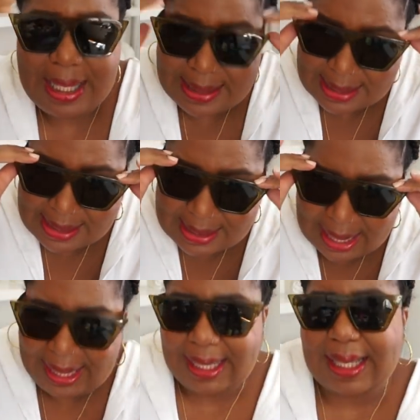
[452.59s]
It's this
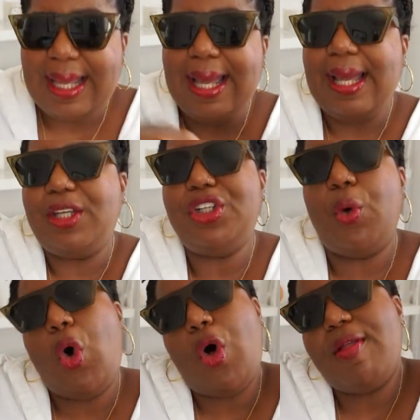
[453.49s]
like, you
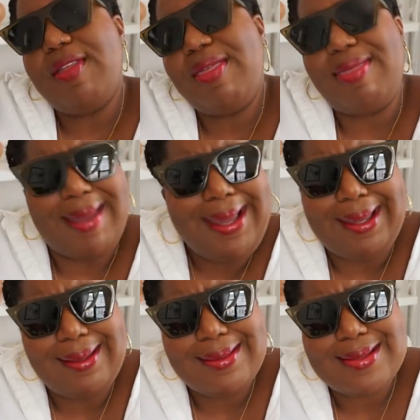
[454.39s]
know, all the
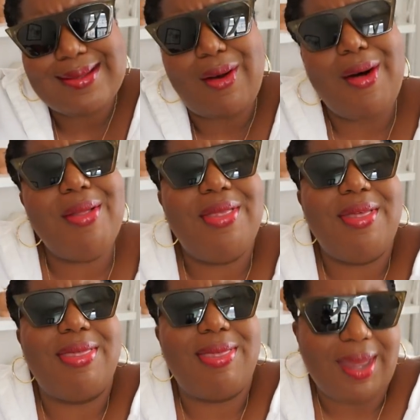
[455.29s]
things, all the
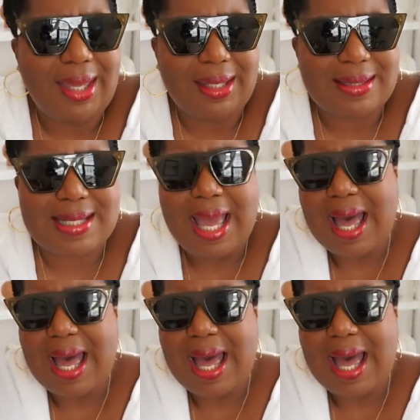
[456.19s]
things.